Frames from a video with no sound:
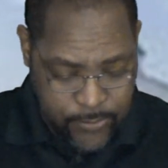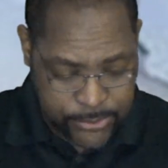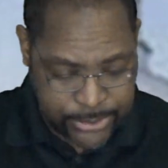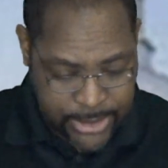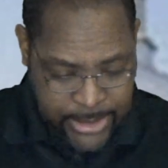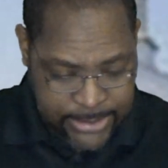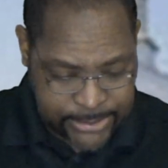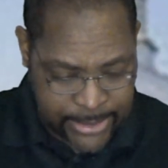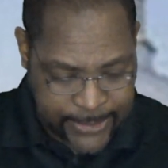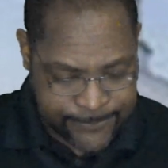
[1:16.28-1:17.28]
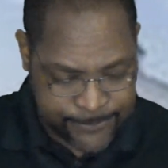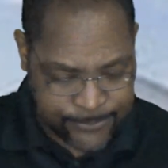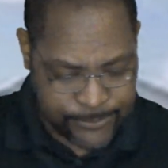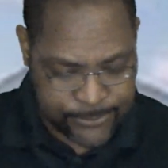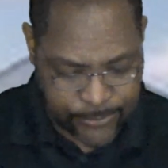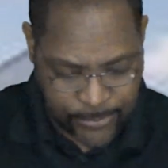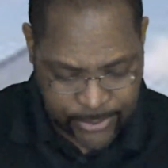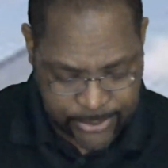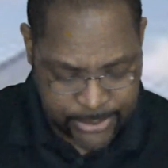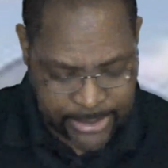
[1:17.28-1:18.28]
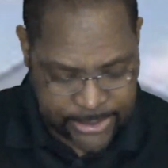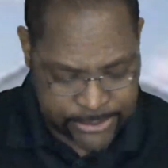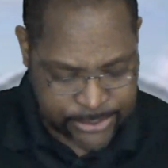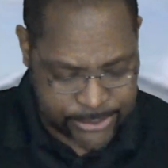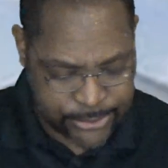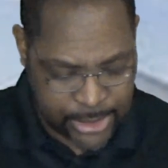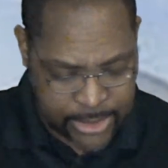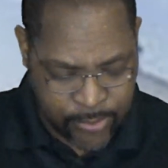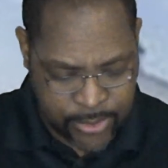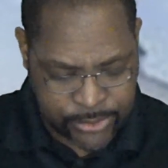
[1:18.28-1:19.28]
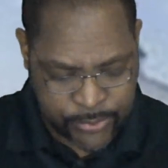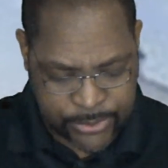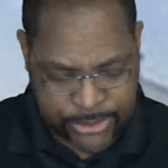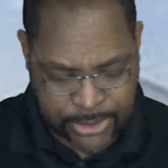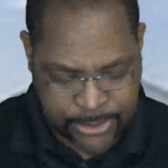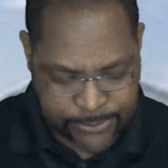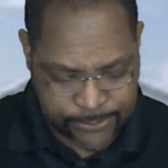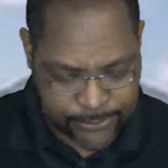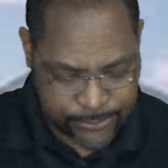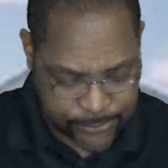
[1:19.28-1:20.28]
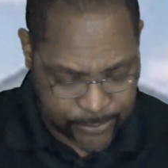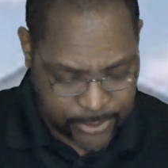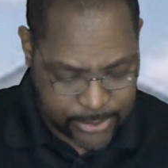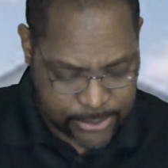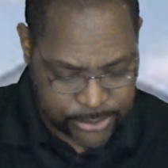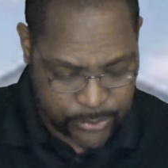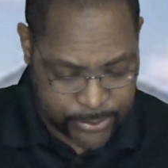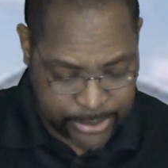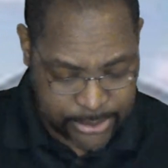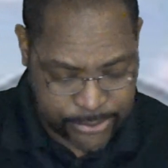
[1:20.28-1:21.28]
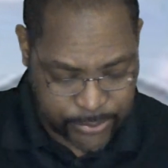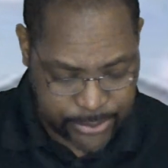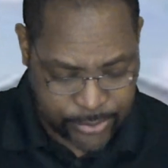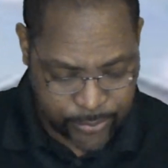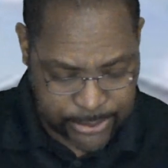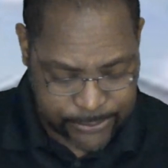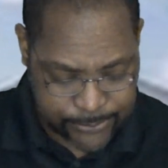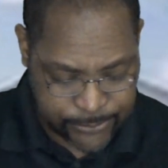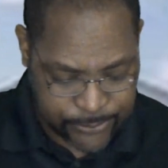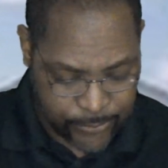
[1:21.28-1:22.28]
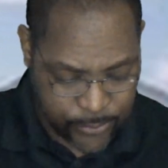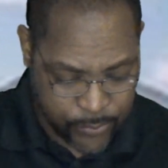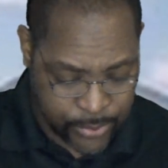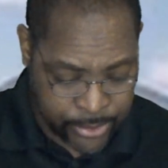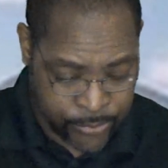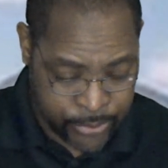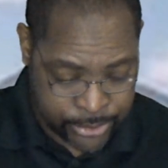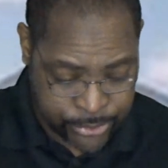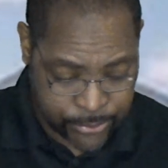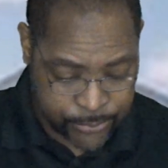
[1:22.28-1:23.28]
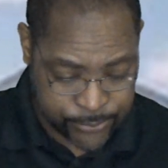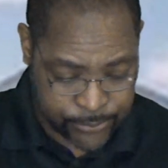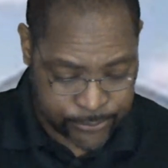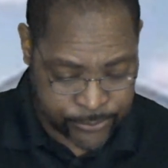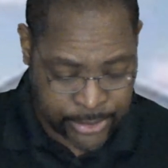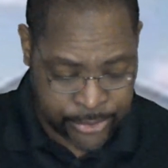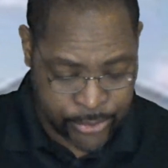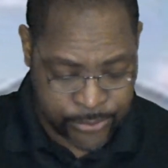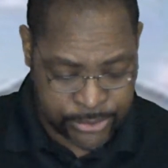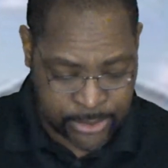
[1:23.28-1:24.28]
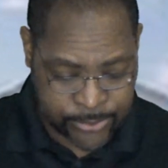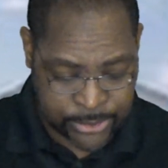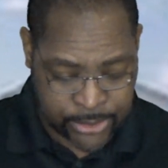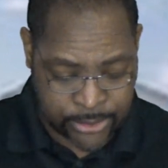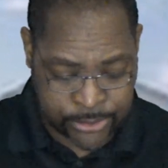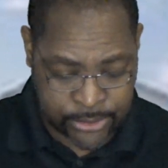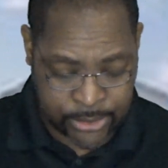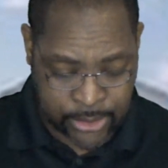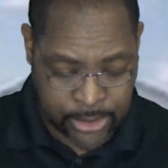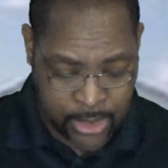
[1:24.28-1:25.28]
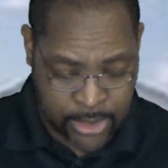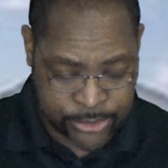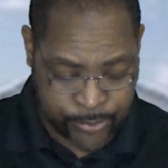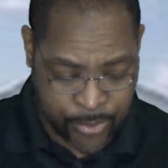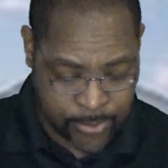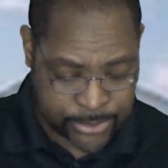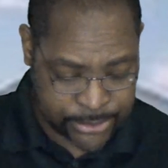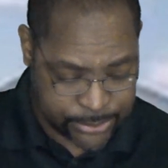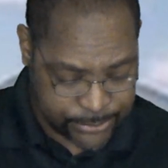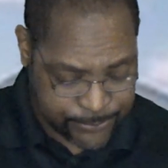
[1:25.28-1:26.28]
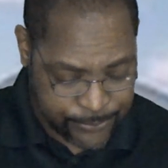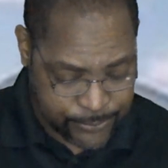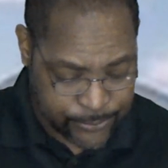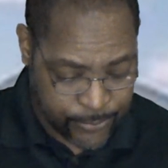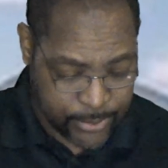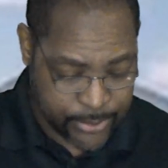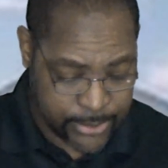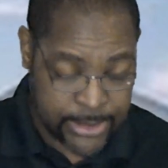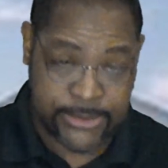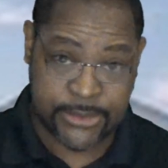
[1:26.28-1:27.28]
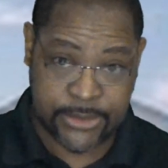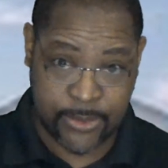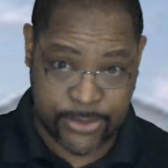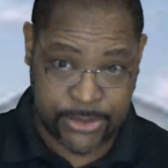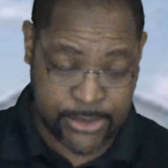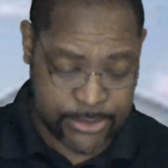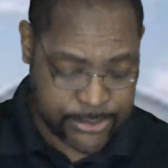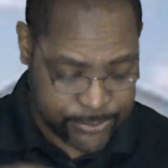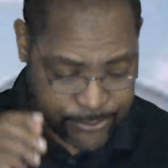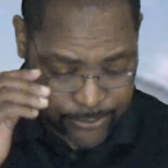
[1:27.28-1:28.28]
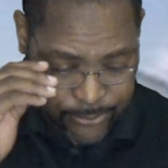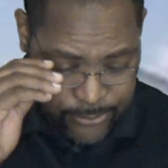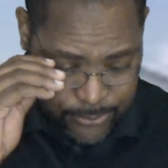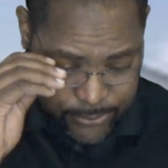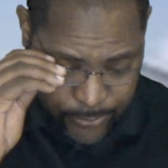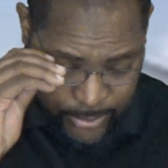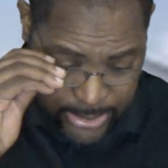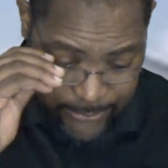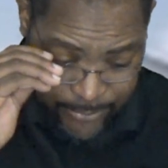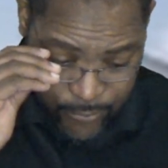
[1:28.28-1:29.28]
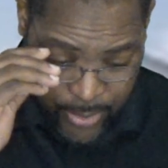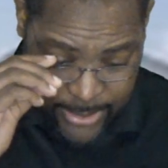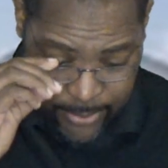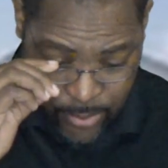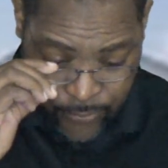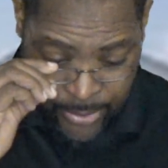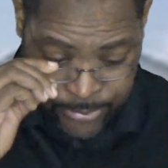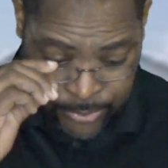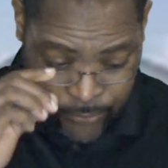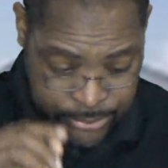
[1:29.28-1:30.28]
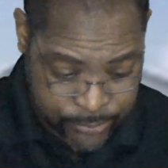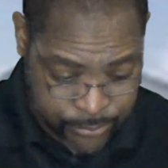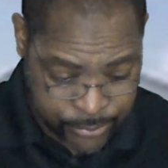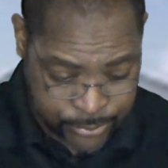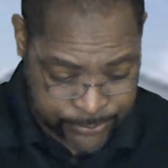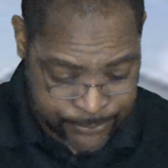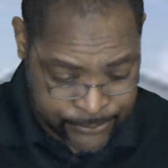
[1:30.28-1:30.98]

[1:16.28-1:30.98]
We're studying lesson eight. The date is January the 22nd, 2023. We're in unit two, and the unit subject is God's promises. The lesson subject is living right over empty rituals.